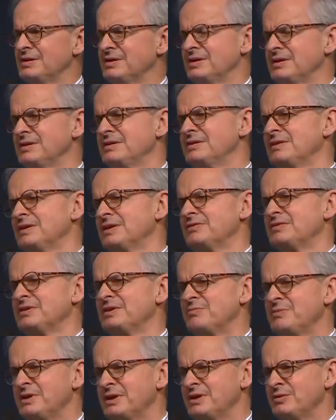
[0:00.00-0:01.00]
And I
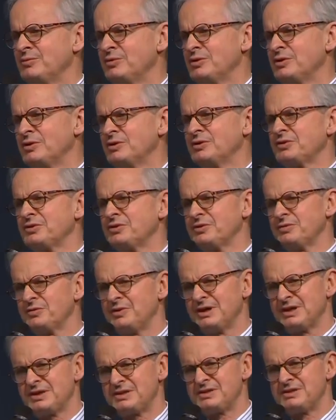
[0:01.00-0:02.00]
think many would argue
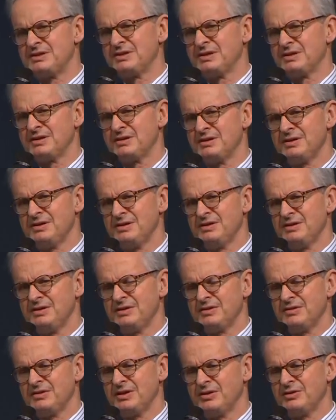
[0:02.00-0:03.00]
that
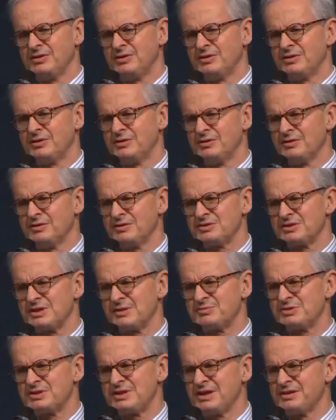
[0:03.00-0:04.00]
there are
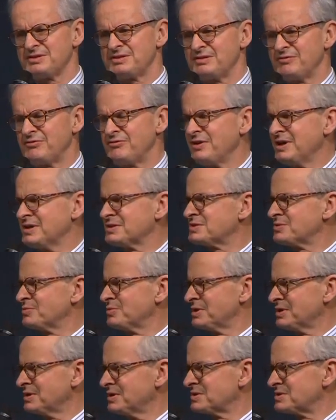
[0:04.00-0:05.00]
substantive funds
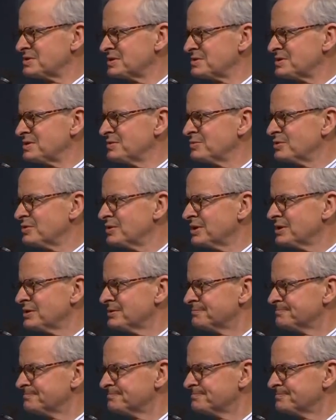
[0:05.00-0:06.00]
within the system today.
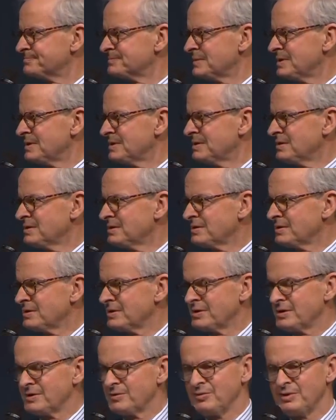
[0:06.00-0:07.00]

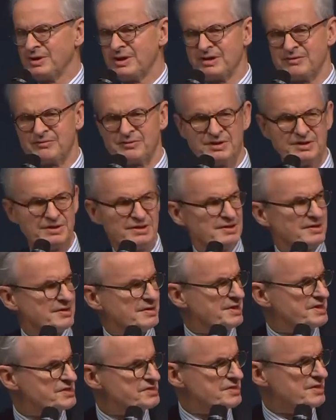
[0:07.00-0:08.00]
We have the
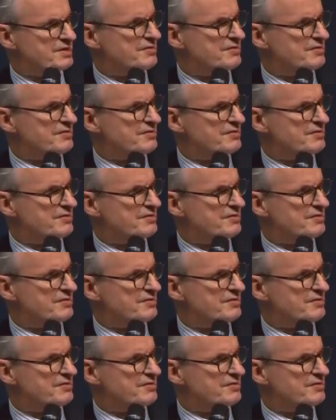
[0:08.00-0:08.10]
Next